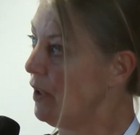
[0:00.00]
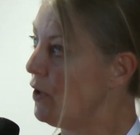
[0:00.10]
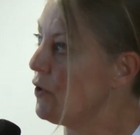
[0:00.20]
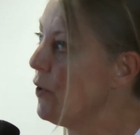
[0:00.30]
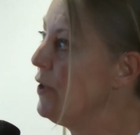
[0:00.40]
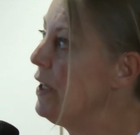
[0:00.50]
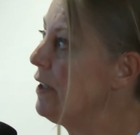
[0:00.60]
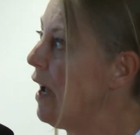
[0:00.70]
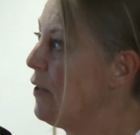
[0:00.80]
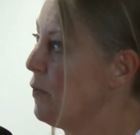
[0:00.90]
So these
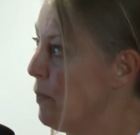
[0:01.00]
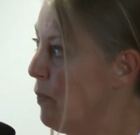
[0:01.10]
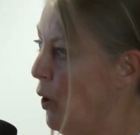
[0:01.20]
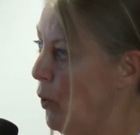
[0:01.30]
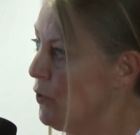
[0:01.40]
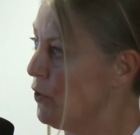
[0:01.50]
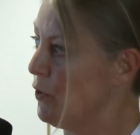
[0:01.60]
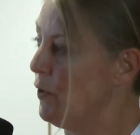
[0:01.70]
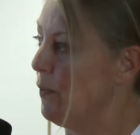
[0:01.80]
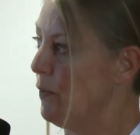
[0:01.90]
are the
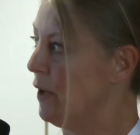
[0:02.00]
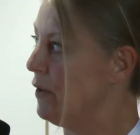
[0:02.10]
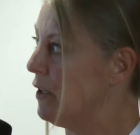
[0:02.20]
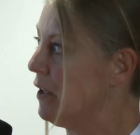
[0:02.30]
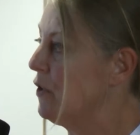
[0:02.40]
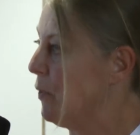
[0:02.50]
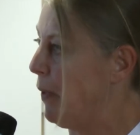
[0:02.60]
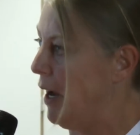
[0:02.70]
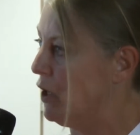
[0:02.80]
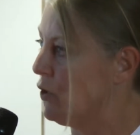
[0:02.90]
reports. This is the
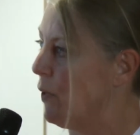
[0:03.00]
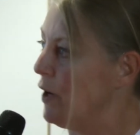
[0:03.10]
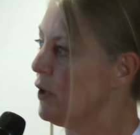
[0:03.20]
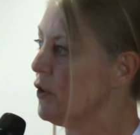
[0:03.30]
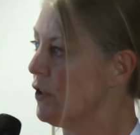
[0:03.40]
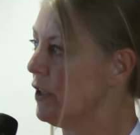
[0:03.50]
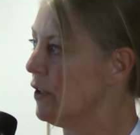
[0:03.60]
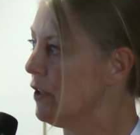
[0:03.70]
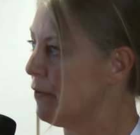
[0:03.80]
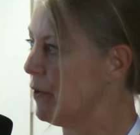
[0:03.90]
page where you can see the
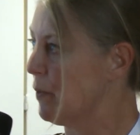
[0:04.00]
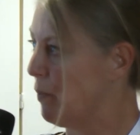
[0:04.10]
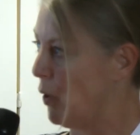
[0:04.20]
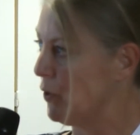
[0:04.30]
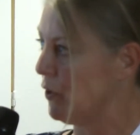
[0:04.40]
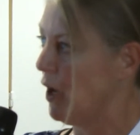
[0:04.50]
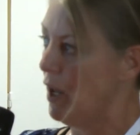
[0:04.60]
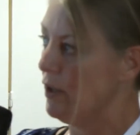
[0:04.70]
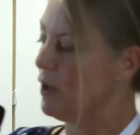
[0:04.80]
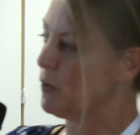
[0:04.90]
different reports.
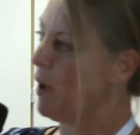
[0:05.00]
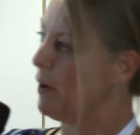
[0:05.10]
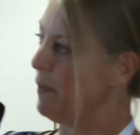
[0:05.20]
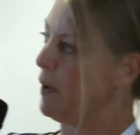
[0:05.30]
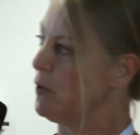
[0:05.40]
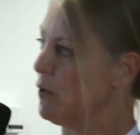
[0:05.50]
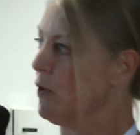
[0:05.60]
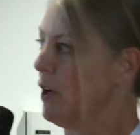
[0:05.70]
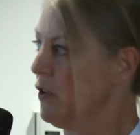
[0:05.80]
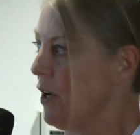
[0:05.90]
There's one about
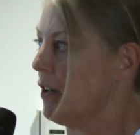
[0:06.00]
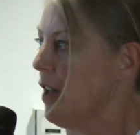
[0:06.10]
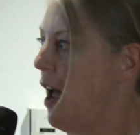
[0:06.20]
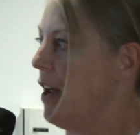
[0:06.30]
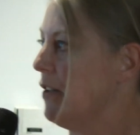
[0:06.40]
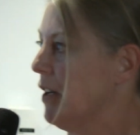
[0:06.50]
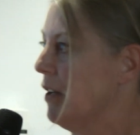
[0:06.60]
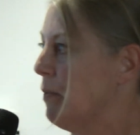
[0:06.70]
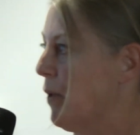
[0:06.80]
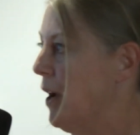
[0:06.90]
stress, anxiety and
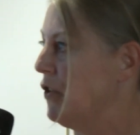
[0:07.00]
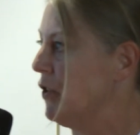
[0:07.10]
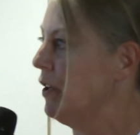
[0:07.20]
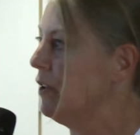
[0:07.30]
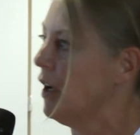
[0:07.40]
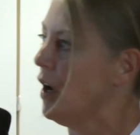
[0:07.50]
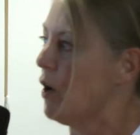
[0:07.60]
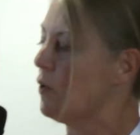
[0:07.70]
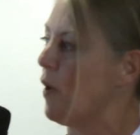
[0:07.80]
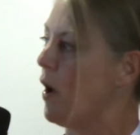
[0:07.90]
depression,
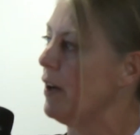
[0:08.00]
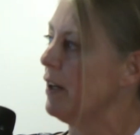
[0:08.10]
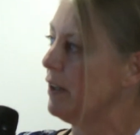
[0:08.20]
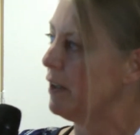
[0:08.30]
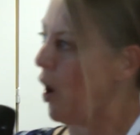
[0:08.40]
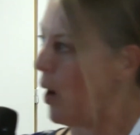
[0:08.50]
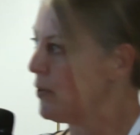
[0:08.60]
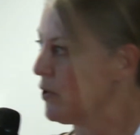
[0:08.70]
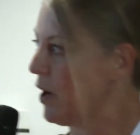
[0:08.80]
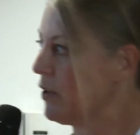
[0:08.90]
chronic
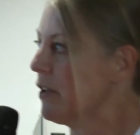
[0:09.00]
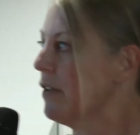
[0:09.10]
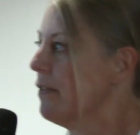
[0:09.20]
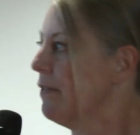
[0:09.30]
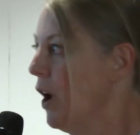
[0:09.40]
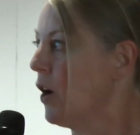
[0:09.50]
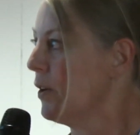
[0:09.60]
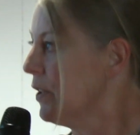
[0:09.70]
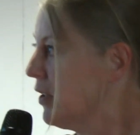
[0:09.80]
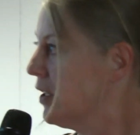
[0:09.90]
obstructive
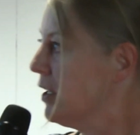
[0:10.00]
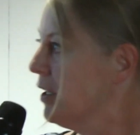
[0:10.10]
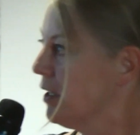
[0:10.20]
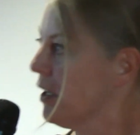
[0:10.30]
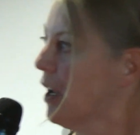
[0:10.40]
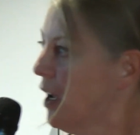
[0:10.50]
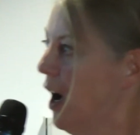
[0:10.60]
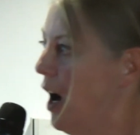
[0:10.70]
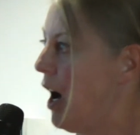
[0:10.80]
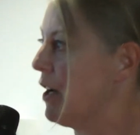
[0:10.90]
lung disease,
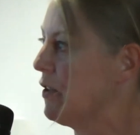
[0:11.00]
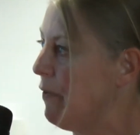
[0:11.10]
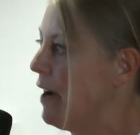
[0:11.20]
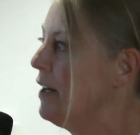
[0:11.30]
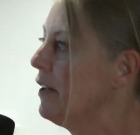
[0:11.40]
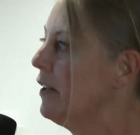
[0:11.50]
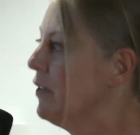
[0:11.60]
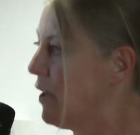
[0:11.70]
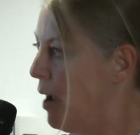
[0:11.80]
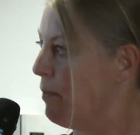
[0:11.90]
heart failure,
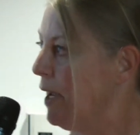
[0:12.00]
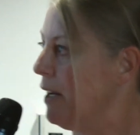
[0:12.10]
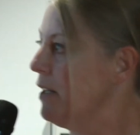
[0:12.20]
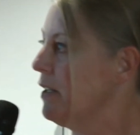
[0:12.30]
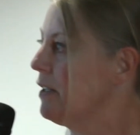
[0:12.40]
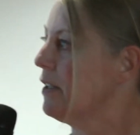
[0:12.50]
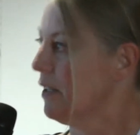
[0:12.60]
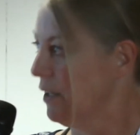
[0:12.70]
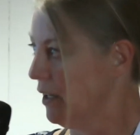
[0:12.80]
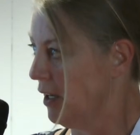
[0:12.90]
diabetes,
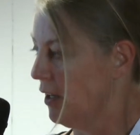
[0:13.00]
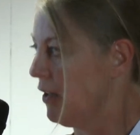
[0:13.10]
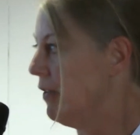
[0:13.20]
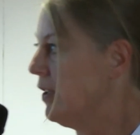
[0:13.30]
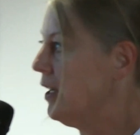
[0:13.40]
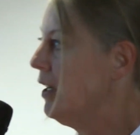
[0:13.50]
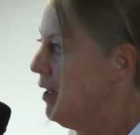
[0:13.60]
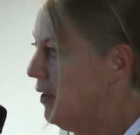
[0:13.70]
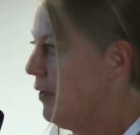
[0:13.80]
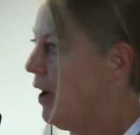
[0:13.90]
CVD.
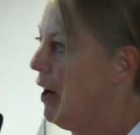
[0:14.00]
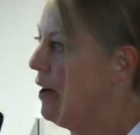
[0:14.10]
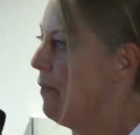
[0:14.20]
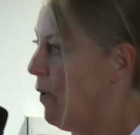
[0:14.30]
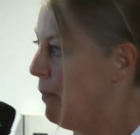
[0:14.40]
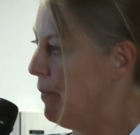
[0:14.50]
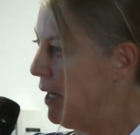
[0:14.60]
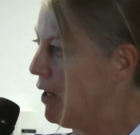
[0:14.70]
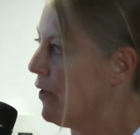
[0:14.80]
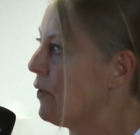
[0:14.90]
There are
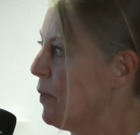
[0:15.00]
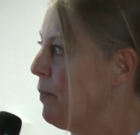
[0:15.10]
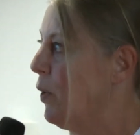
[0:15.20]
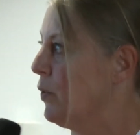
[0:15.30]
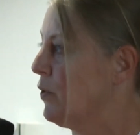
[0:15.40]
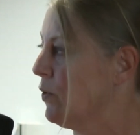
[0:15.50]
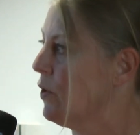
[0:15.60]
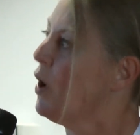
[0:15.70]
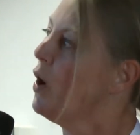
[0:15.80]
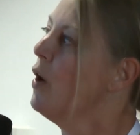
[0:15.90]
many other reports.
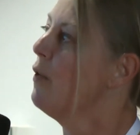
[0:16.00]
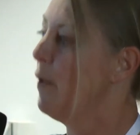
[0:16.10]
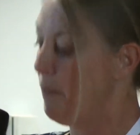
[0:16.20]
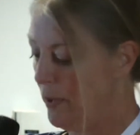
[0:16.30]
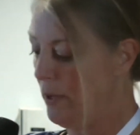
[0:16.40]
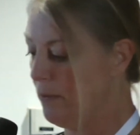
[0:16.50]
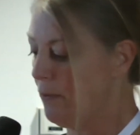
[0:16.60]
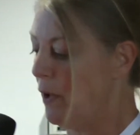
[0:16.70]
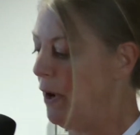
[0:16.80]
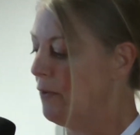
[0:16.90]
For
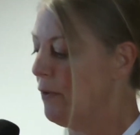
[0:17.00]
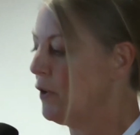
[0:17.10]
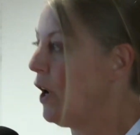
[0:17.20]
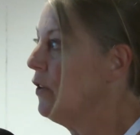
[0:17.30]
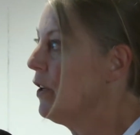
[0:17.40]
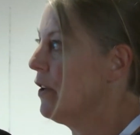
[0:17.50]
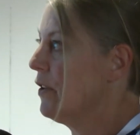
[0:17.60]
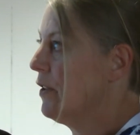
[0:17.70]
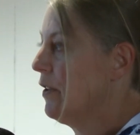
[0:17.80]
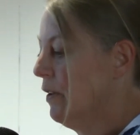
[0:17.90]

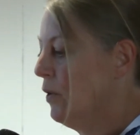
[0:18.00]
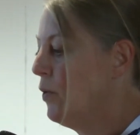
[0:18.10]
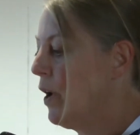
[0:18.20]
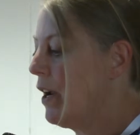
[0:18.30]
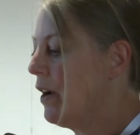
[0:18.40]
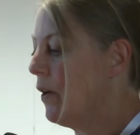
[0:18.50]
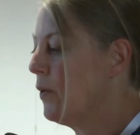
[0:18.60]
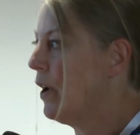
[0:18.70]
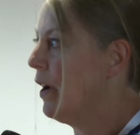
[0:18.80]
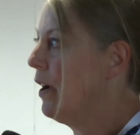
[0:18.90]
doctors who are
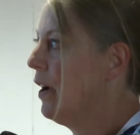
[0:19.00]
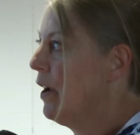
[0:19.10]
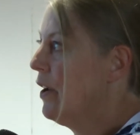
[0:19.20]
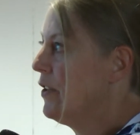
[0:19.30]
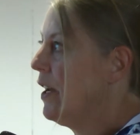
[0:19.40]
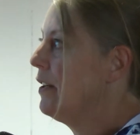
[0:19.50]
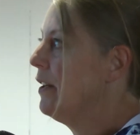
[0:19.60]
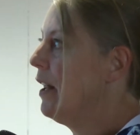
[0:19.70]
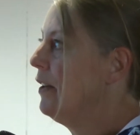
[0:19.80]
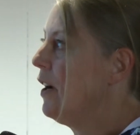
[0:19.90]

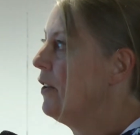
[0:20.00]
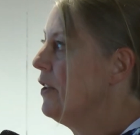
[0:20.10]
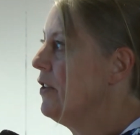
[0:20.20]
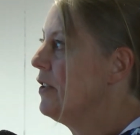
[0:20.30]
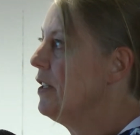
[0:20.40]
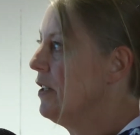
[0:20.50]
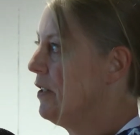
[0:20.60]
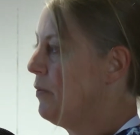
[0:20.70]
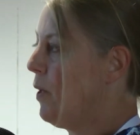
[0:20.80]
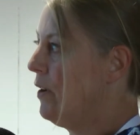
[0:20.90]
sentinel doctors,
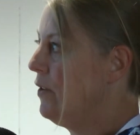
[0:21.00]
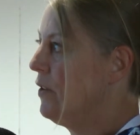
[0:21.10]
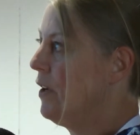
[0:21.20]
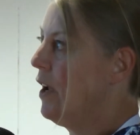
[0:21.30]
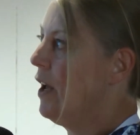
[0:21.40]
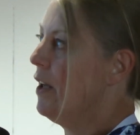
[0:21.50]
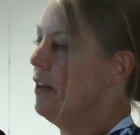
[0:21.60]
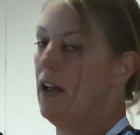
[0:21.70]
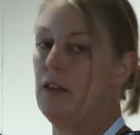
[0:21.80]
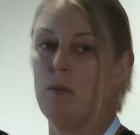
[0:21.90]
these ones,
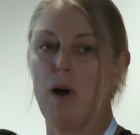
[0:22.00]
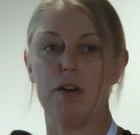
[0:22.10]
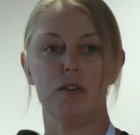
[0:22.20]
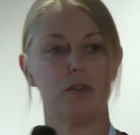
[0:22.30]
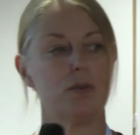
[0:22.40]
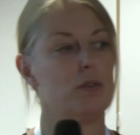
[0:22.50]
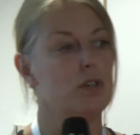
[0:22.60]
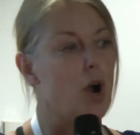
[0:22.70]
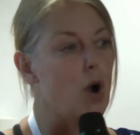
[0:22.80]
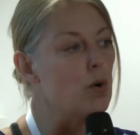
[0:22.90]
they're the ones who
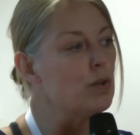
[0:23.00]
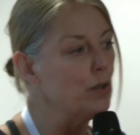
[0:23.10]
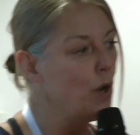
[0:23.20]
put